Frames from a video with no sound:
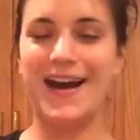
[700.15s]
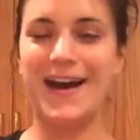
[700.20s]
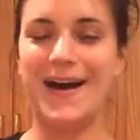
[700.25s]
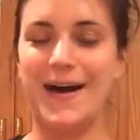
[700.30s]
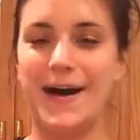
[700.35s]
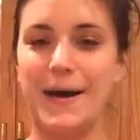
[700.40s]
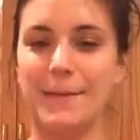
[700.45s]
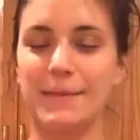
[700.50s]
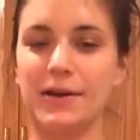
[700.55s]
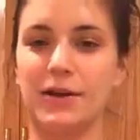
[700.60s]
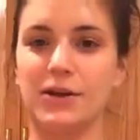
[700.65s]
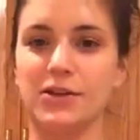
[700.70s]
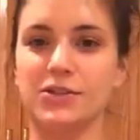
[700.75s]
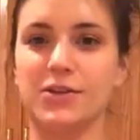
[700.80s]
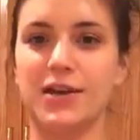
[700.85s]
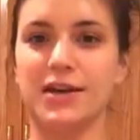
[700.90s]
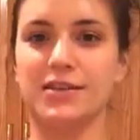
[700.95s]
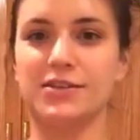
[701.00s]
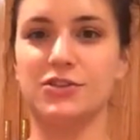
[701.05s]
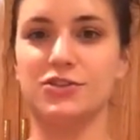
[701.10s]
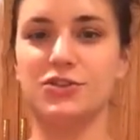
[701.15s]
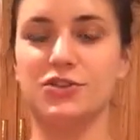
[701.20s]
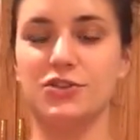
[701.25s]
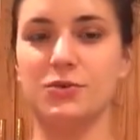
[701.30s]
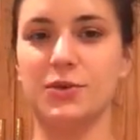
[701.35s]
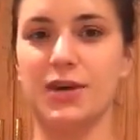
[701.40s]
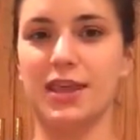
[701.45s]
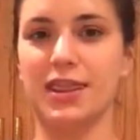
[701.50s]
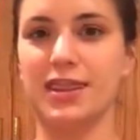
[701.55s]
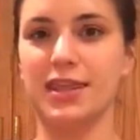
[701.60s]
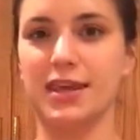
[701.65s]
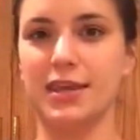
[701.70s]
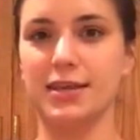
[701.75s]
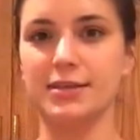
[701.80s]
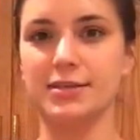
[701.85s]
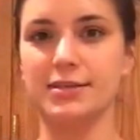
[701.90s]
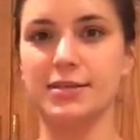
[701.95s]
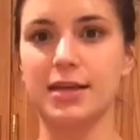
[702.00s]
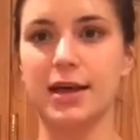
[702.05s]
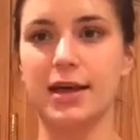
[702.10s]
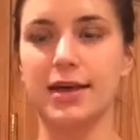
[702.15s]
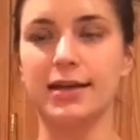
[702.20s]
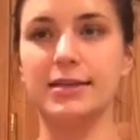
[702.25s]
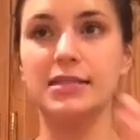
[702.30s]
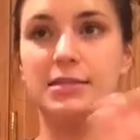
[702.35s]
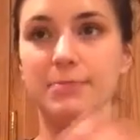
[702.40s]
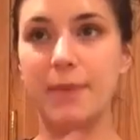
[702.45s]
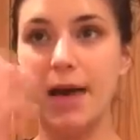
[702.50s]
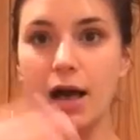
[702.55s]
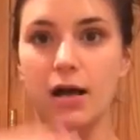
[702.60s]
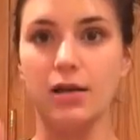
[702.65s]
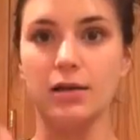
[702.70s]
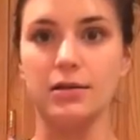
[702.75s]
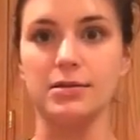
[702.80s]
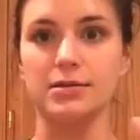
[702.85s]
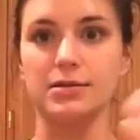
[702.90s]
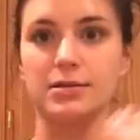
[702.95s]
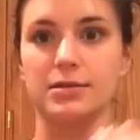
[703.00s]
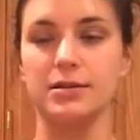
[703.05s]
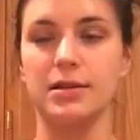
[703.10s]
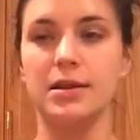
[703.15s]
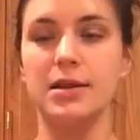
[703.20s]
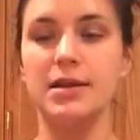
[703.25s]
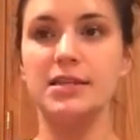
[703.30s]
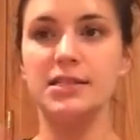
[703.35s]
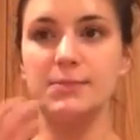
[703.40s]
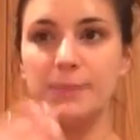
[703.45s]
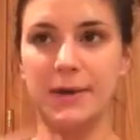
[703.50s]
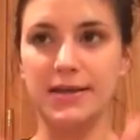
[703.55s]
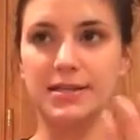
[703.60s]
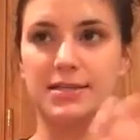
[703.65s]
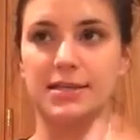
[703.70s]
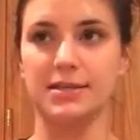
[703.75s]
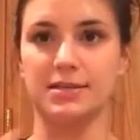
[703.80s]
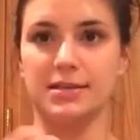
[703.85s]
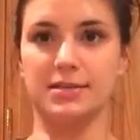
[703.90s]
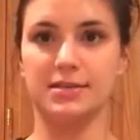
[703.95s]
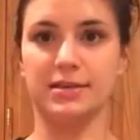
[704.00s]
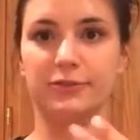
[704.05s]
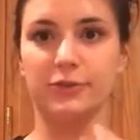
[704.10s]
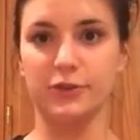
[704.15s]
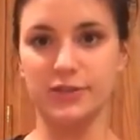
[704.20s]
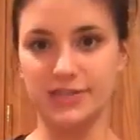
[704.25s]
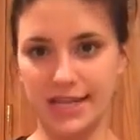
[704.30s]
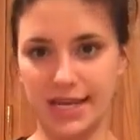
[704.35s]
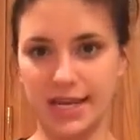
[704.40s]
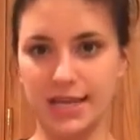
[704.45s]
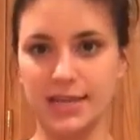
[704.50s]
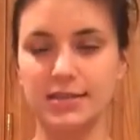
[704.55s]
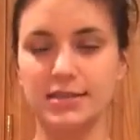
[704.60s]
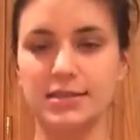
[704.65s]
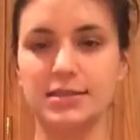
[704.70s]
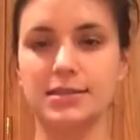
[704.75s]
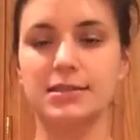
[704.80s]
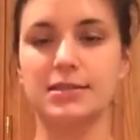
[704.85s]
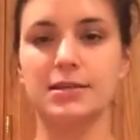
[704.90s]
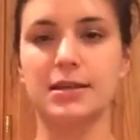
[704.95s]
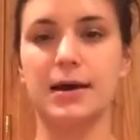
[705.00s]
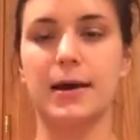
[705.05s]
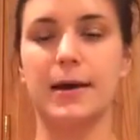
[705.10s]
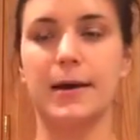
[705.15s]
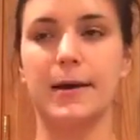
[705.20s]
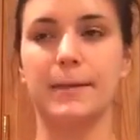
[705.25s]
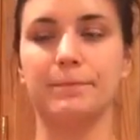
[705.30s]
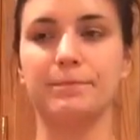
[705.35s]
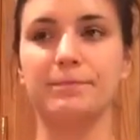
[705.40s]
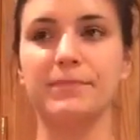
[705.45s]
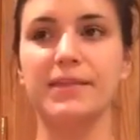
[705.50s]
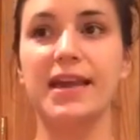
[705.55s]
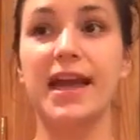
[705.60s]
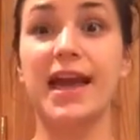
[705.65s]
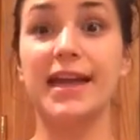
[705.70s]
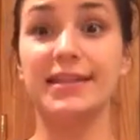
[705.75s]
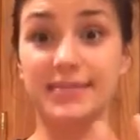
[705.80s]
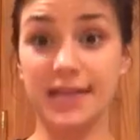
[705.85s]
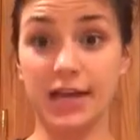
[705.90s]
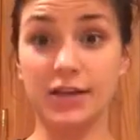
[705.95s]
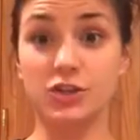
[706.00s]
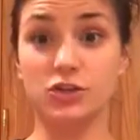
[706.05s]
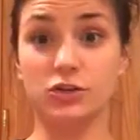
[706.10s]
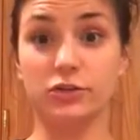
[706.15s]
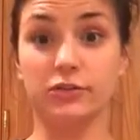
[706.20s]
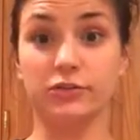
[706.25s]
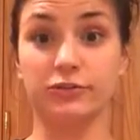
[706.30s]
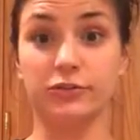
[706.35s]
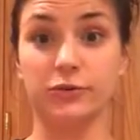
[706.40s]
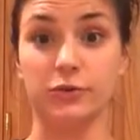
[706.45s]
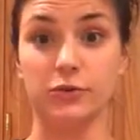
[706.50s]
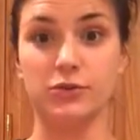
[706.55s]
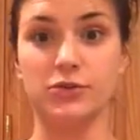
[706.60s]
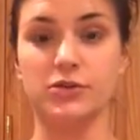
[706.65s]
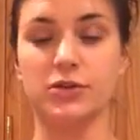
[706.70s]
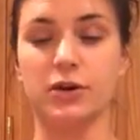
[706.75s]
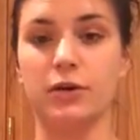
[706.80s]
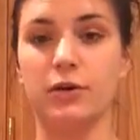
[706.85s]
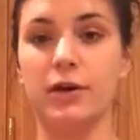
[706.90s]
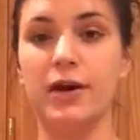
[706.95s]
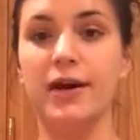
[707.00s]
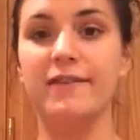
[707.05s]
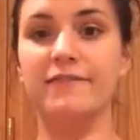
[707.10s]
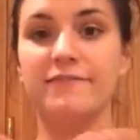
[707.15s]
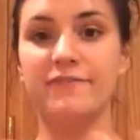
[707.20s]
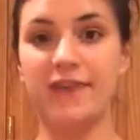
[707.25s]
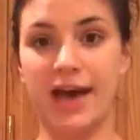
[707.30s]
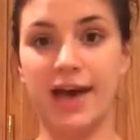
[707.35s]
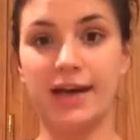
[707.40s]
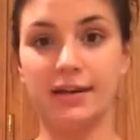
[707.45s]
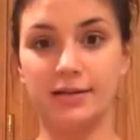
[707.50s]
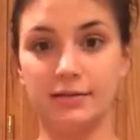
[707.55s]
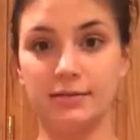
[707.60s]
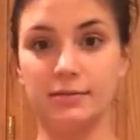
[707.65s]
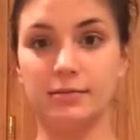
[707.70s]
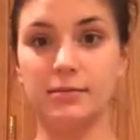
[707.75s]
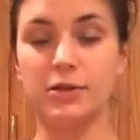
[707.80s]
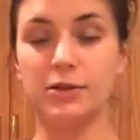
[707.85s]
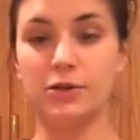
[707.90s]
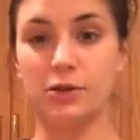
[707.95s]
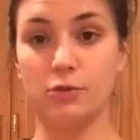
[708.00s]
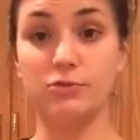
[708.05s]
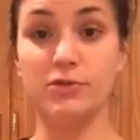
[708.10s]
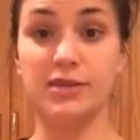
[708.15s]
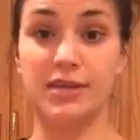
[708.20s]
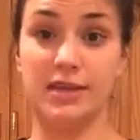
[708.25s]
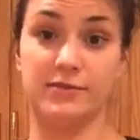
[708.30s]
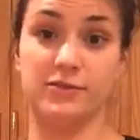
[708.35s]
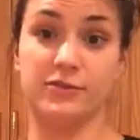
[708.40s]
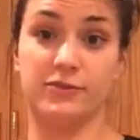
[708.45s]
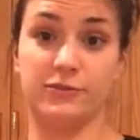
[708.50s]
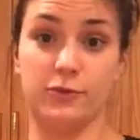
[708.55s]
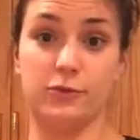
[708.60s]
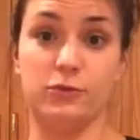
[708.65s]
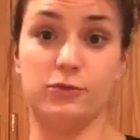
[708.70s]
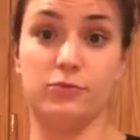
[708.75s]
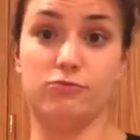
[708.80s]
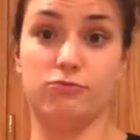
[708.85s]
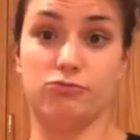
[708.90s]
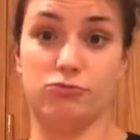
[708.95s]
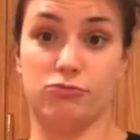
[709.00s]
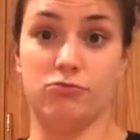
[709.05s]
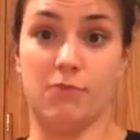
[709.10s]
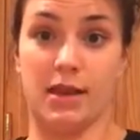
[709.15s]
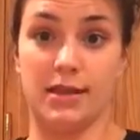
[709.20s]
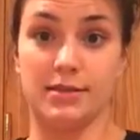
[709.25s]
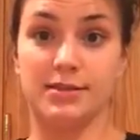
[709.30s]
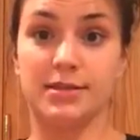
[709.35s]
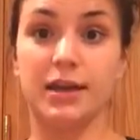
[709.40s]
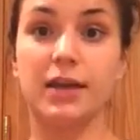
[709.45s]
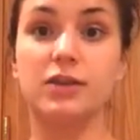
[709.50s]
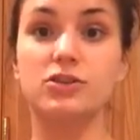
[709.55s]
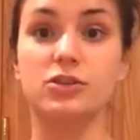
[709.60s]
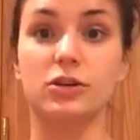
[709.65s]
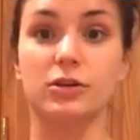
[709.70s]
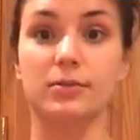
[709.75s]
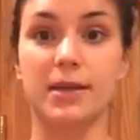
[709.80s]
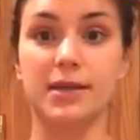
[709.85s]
It also has to do with things like smells and spices and different tastes, and texture of food. So fat, you know, gives food nice texture.